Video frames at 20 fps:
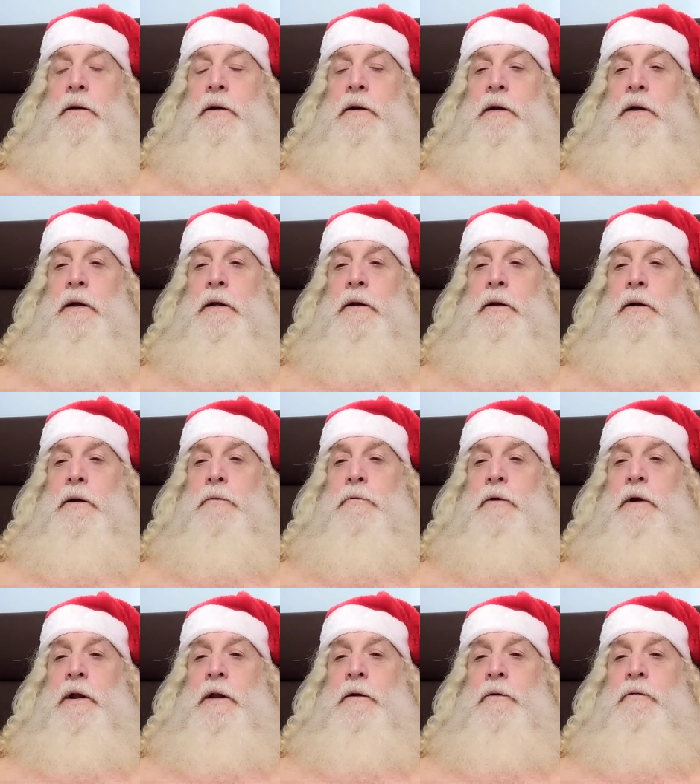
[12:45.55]
and uh,
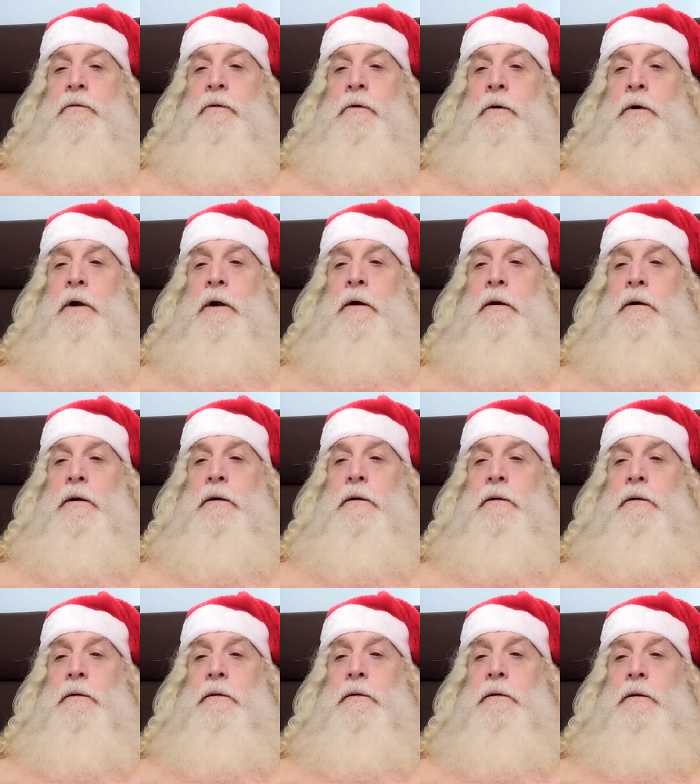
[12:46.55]
read it for her
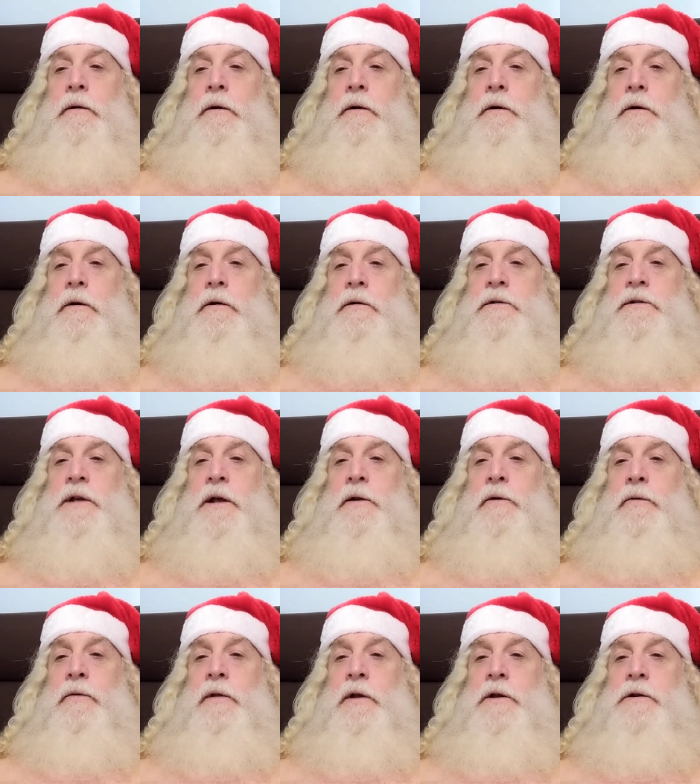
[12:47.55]
because I
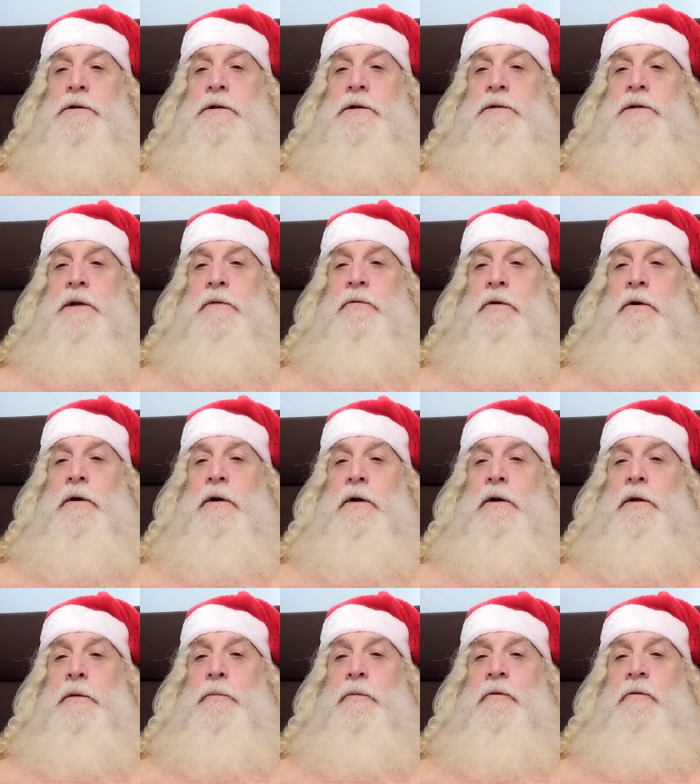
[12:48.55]
don't think she's ever
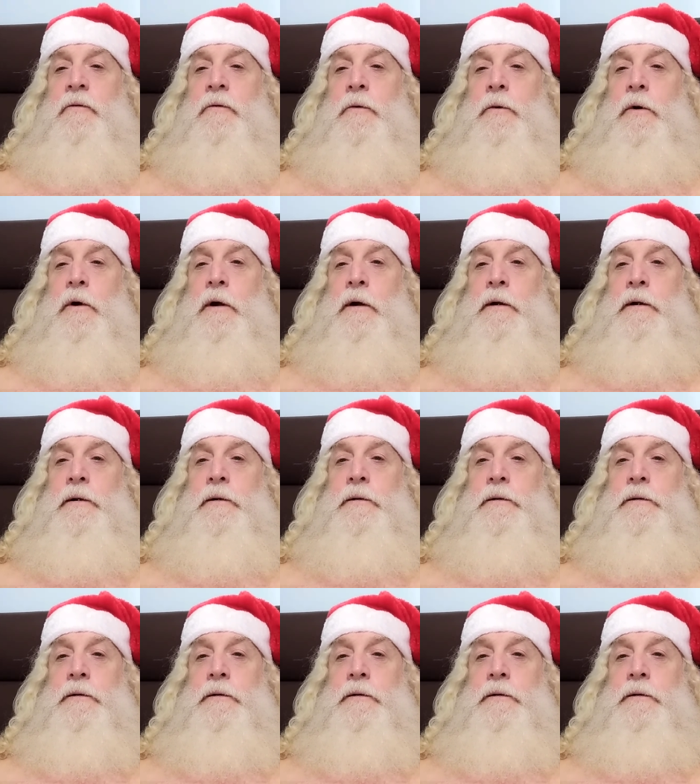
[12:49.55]
heard it before.